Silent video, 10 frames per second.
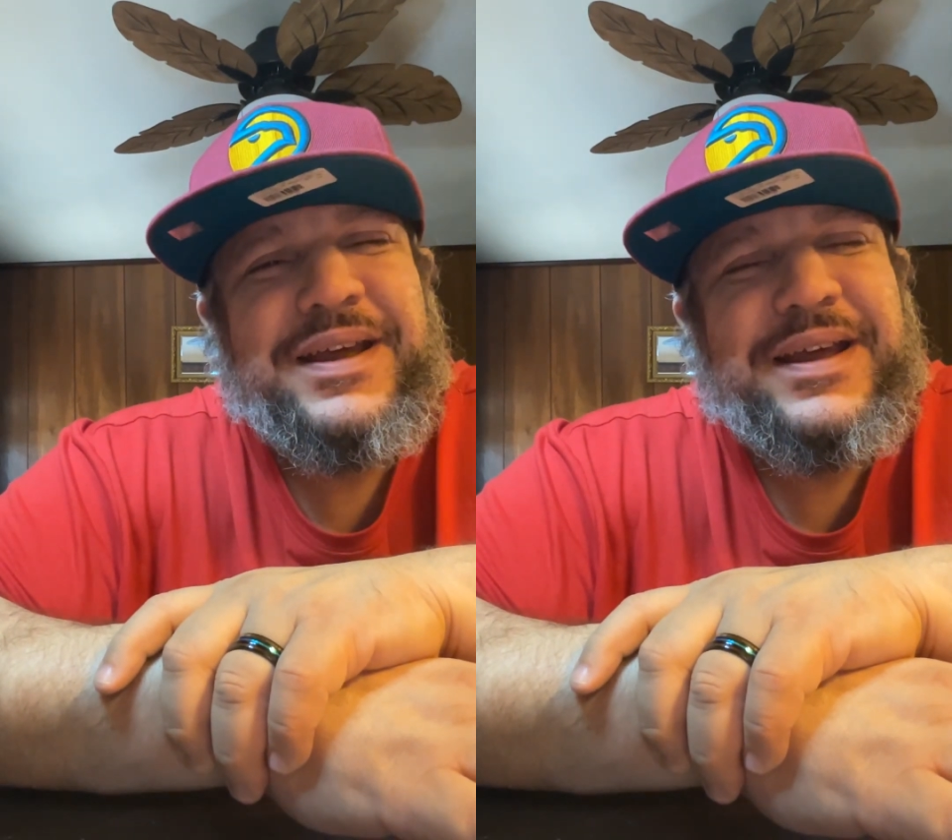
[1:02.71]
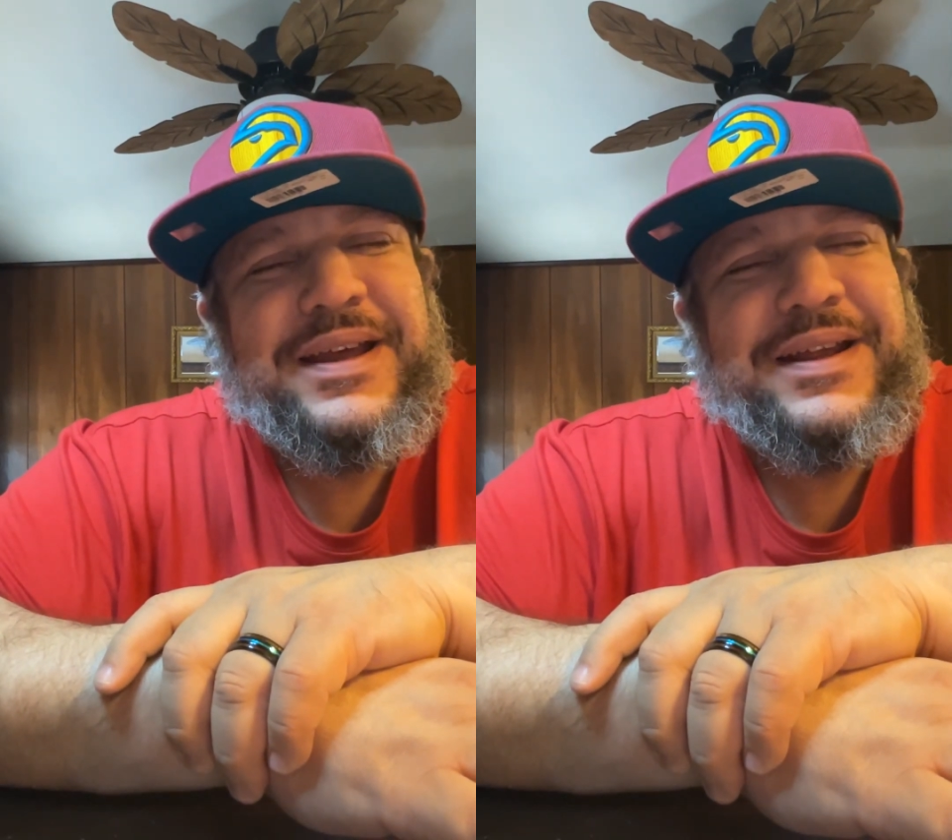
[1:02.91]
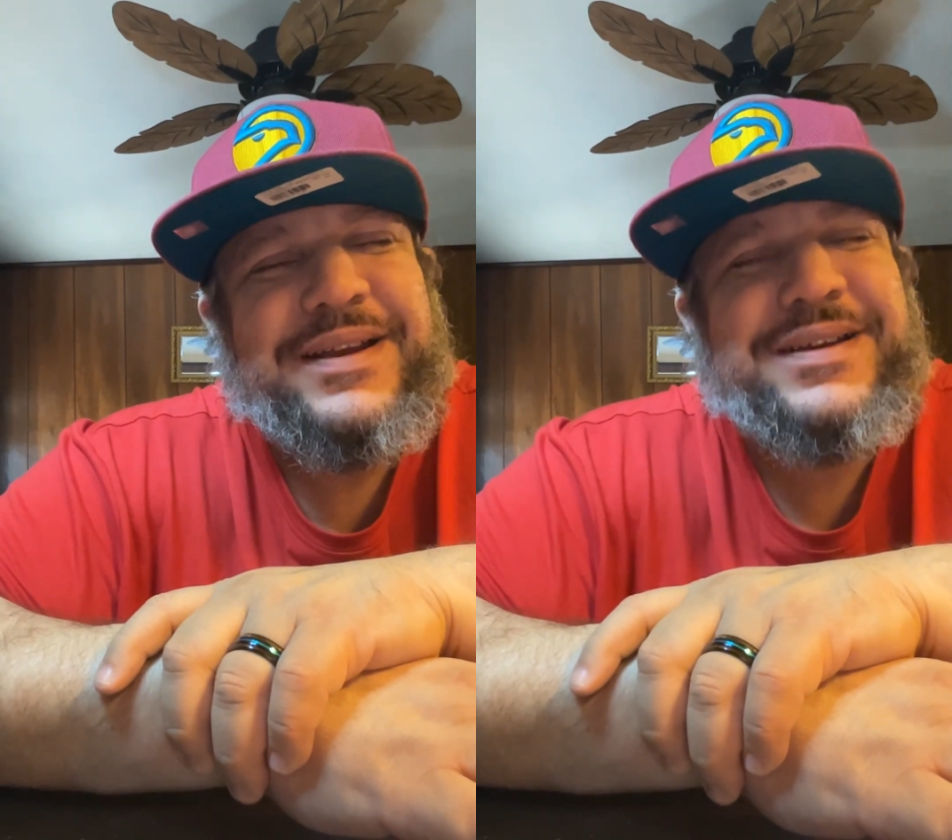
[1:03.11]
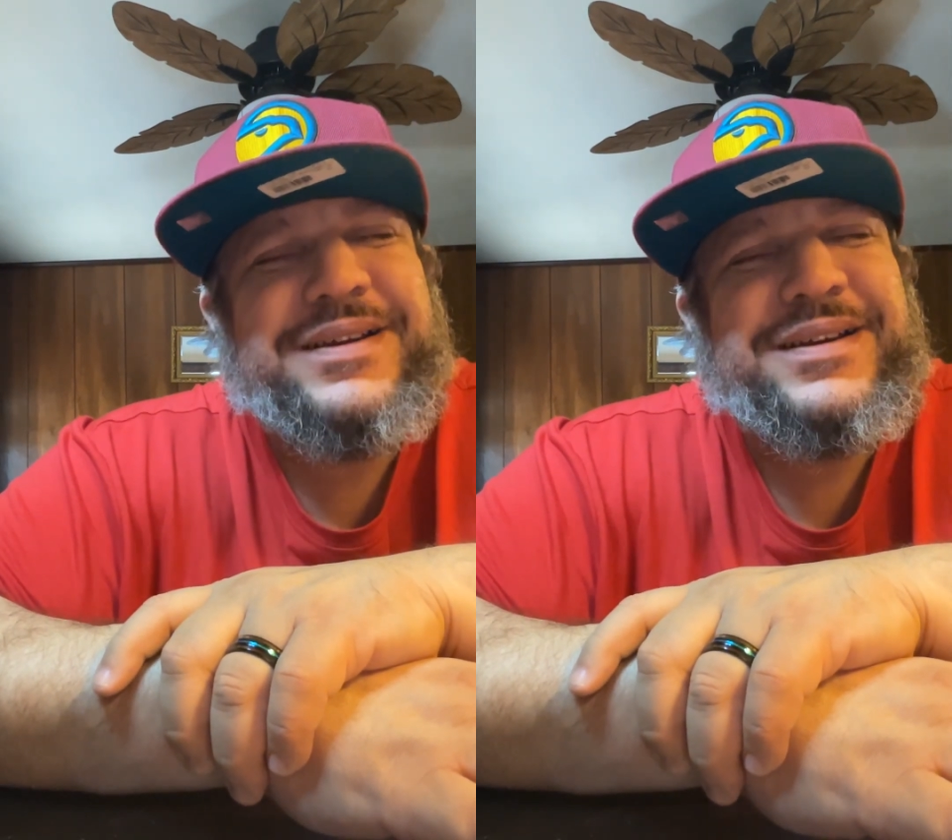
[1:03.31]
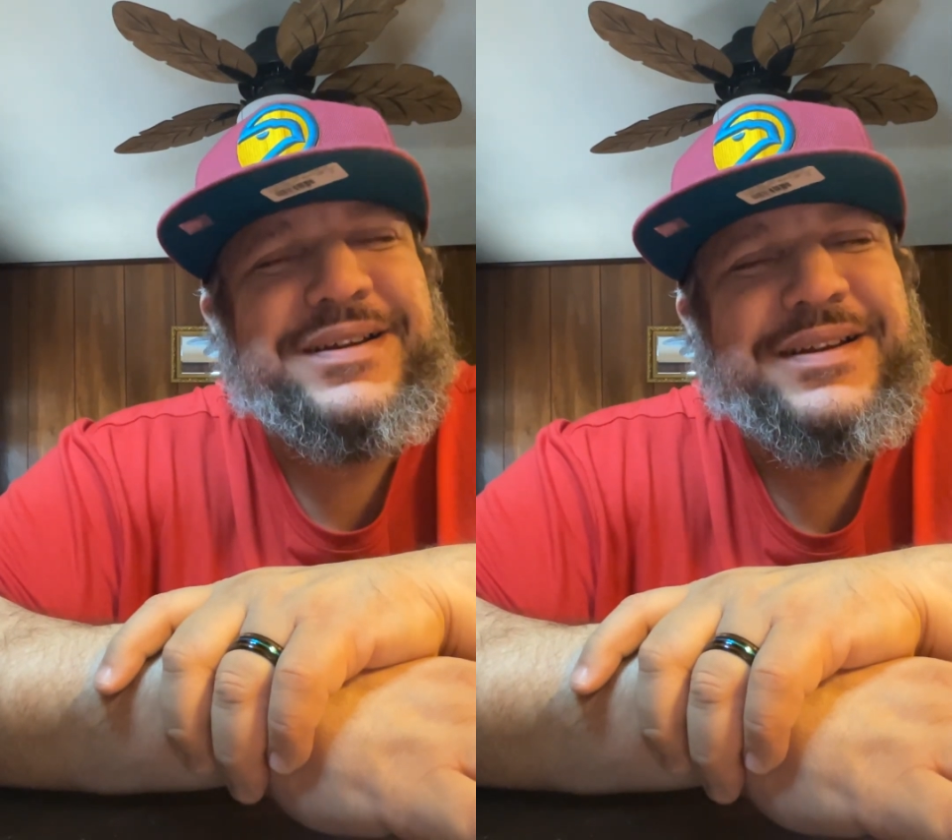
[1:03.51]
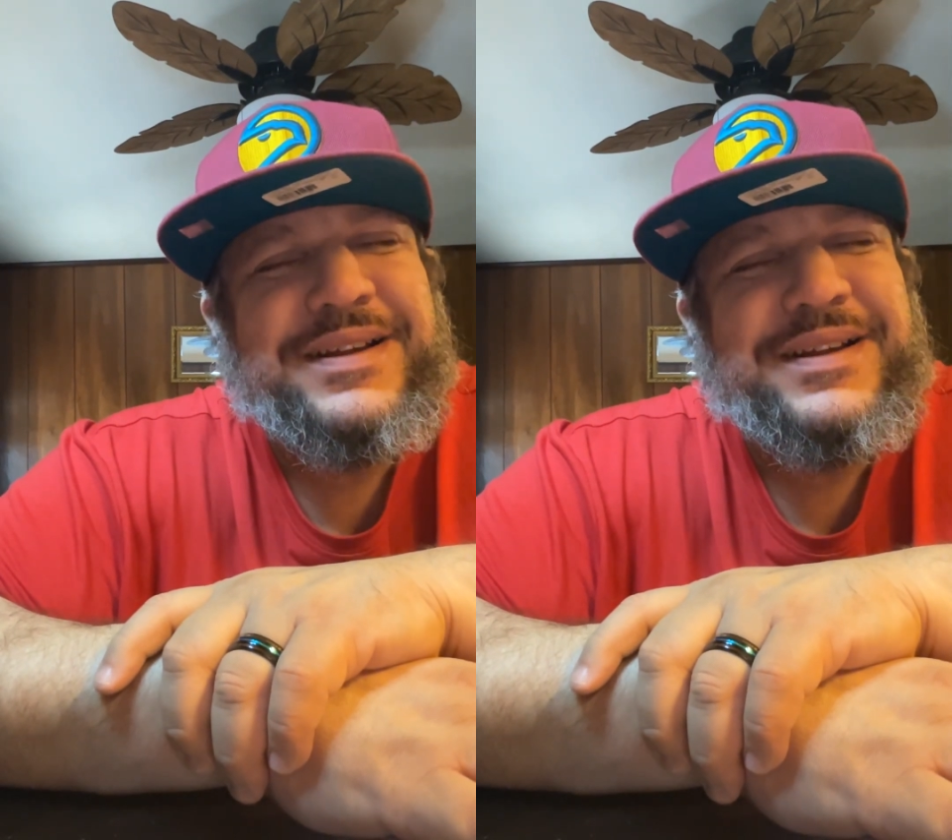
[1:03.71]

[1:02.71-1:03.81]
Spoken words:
And